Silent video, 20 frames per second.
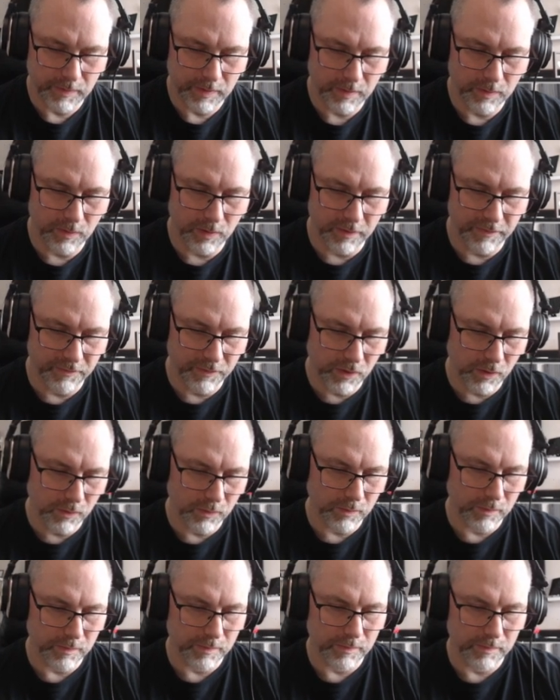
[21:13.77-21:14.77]
what I thought.
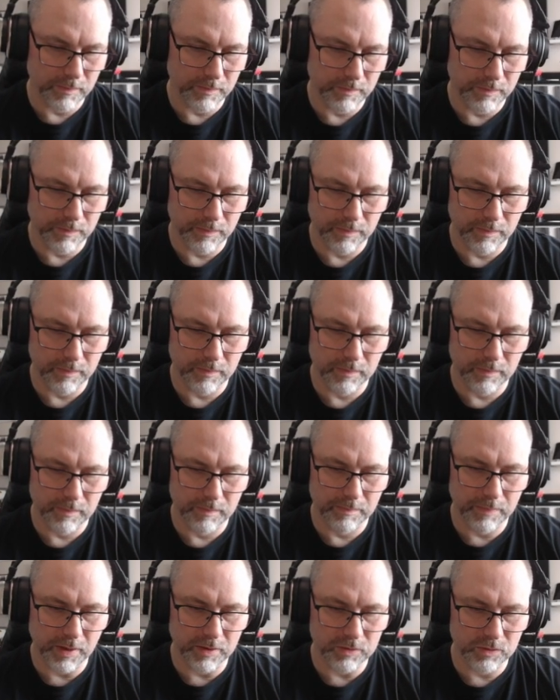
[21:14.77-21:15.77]

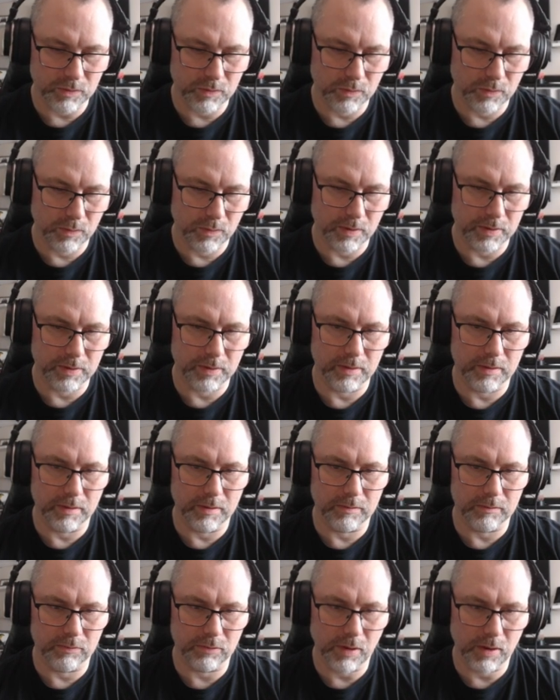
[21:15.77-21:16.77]
Puzzle
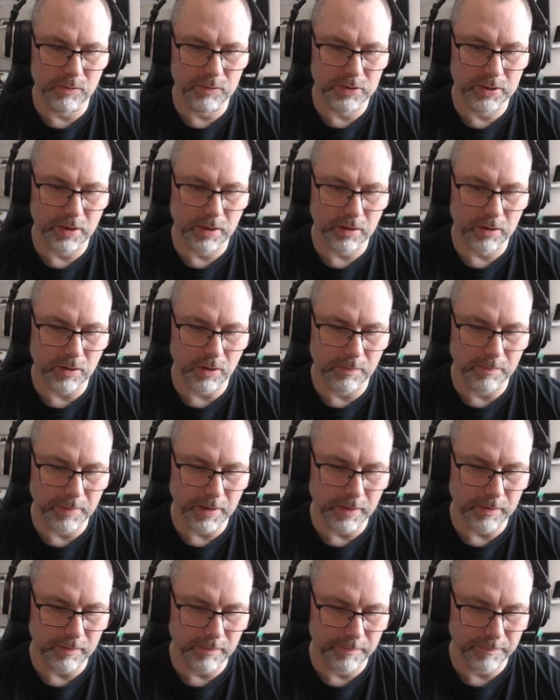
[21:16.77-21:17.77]
rotor
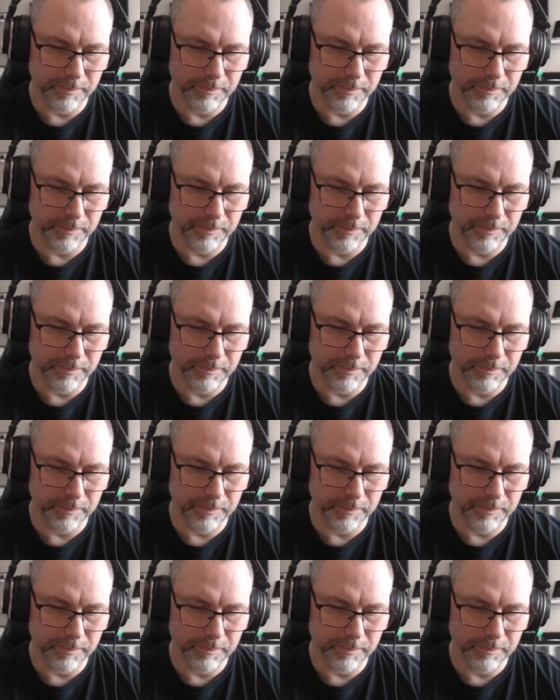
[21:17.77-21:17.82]
combo.